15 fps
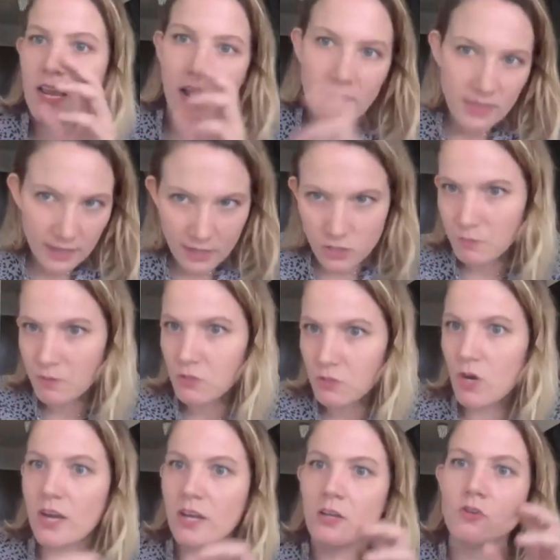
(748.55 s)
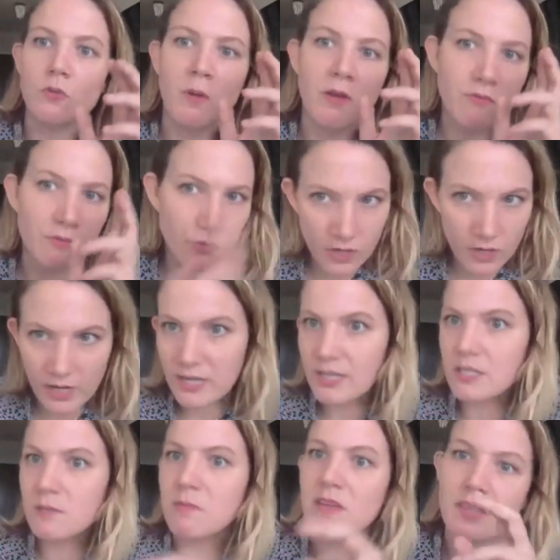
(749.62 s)
I think I should be trying to control my food. I need
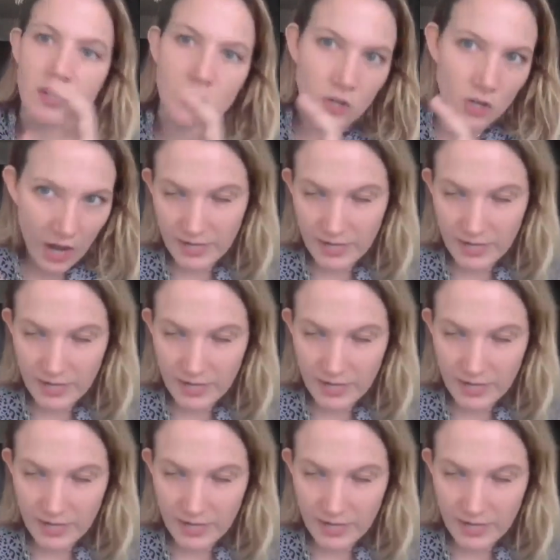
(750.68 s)
to be thinner.